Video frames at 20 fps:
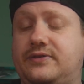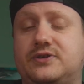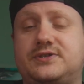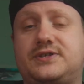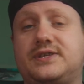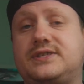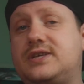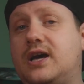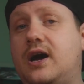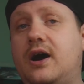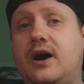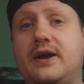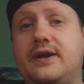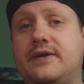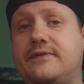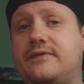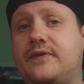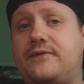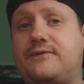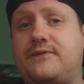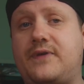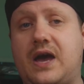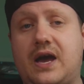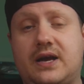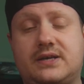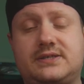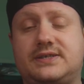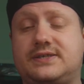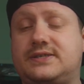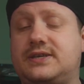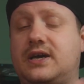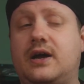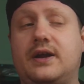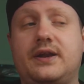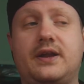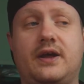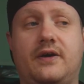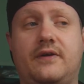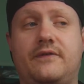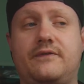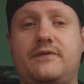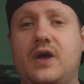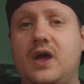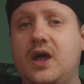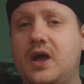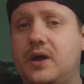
There's a ton of effects, a ton of